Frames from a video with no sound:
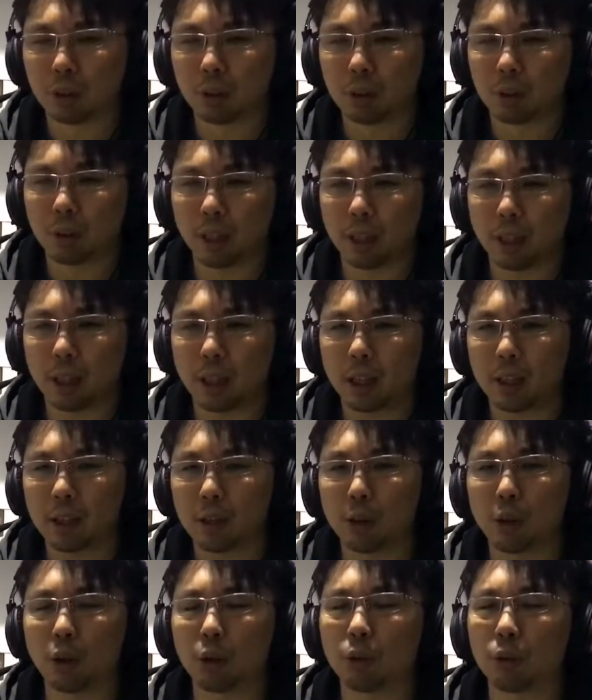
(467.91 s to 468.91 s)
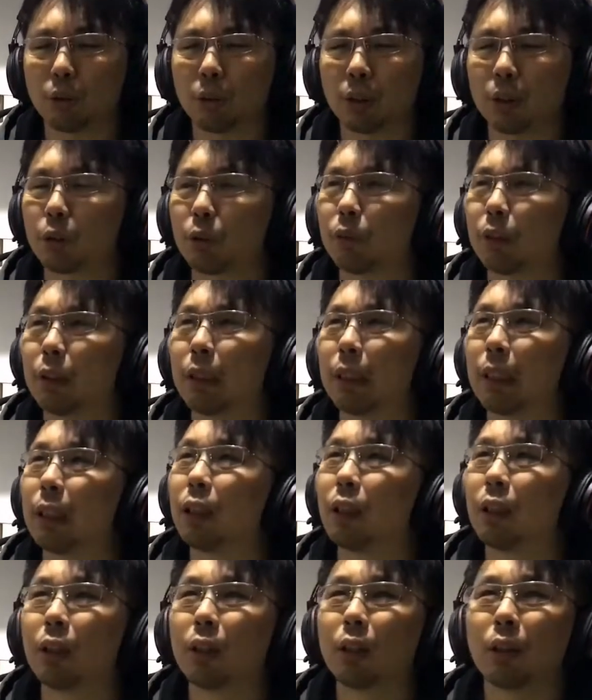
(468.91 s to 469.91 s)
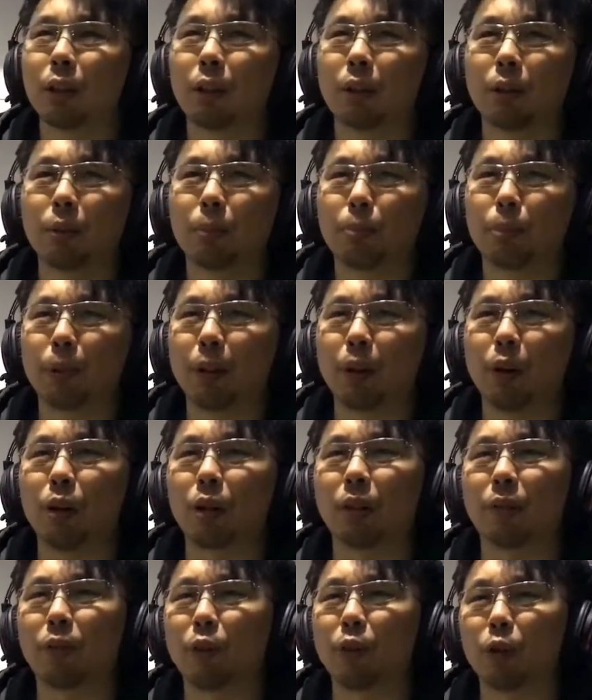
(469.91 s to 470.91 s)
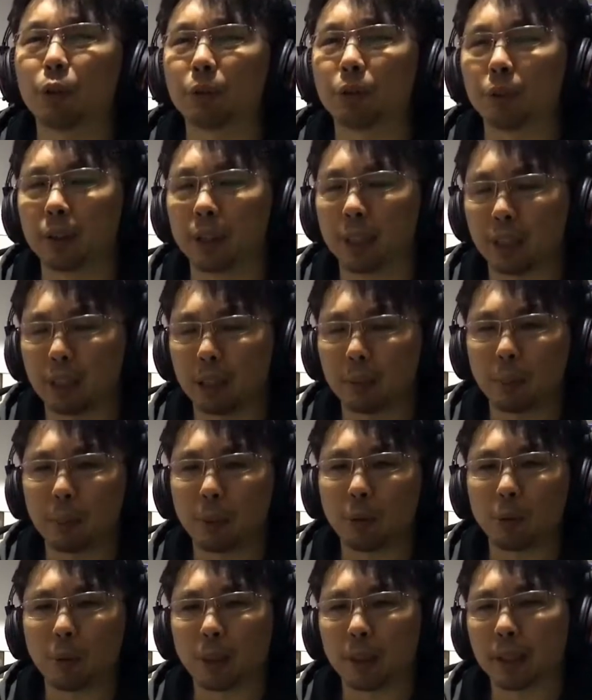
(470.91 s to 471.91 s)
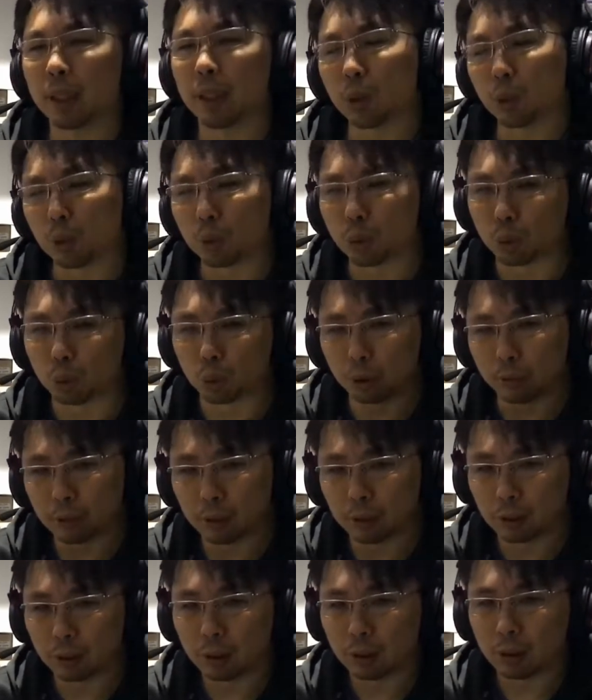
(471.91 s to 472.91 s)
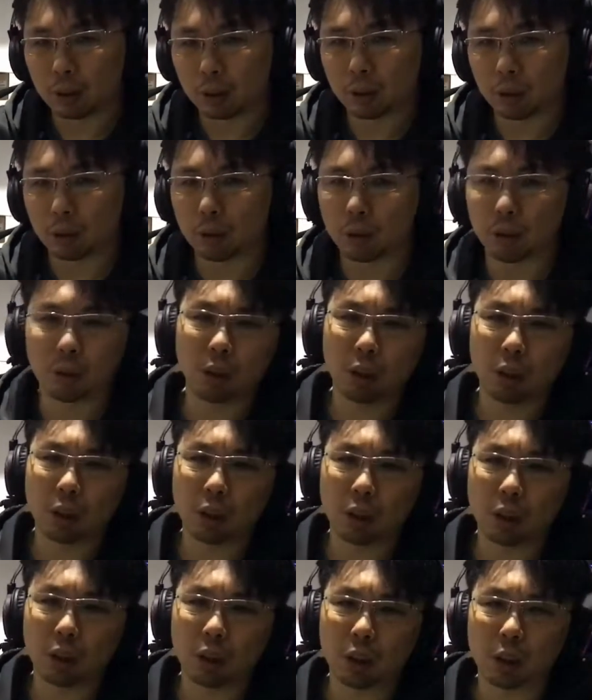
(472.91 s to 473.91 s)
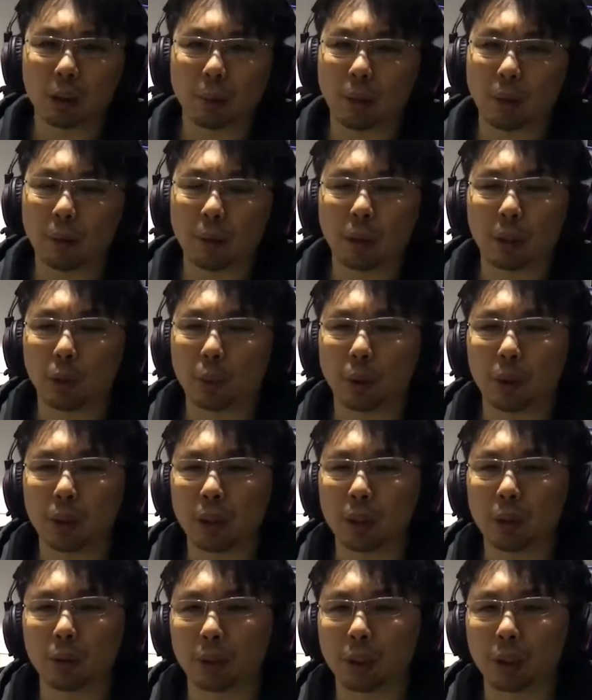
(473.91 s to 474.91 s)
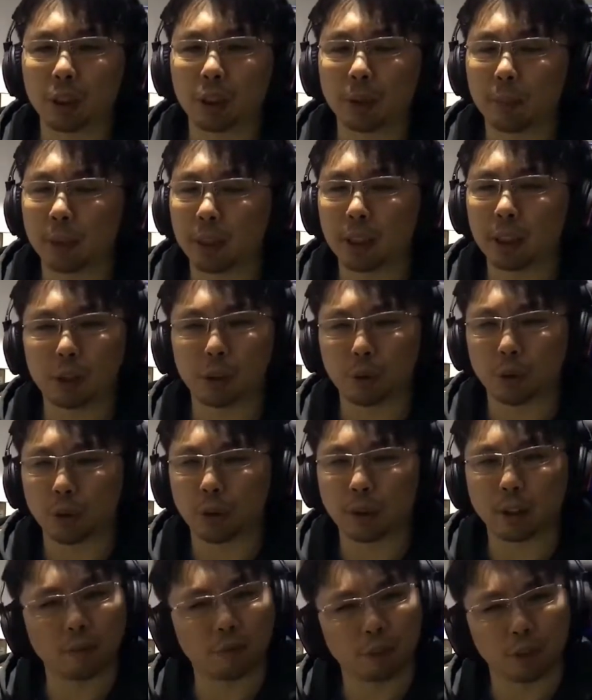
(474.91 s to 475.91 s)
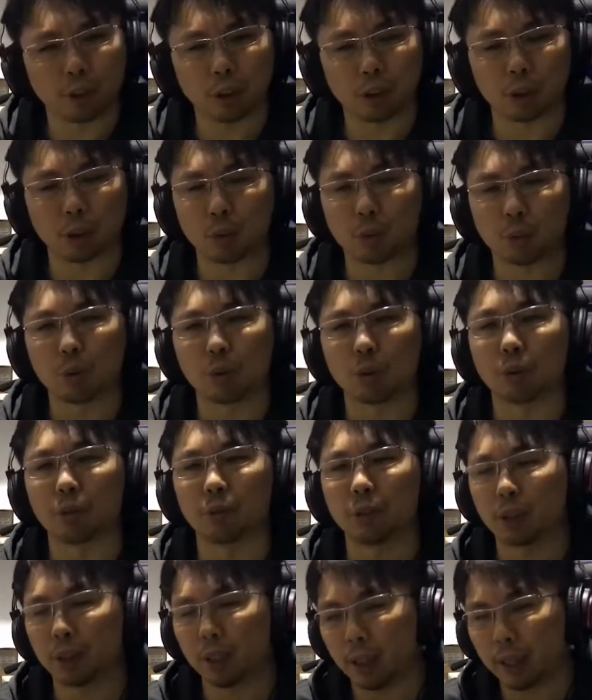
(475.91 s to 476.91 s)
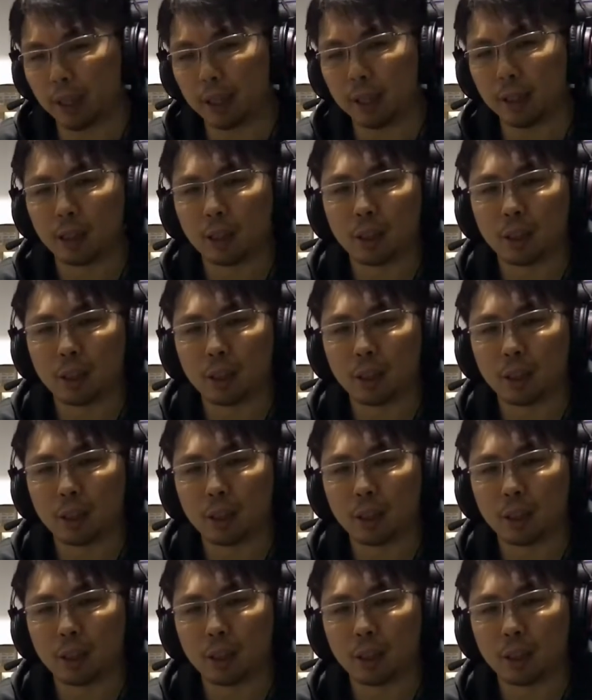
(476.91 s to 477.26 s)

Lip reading: Okay? You all don't need to really play all the 4 grooves together. Maybe one day 2 grooves. So it's just about what, 20 to 30 minutes you all can finish the 2 grooves. Alright?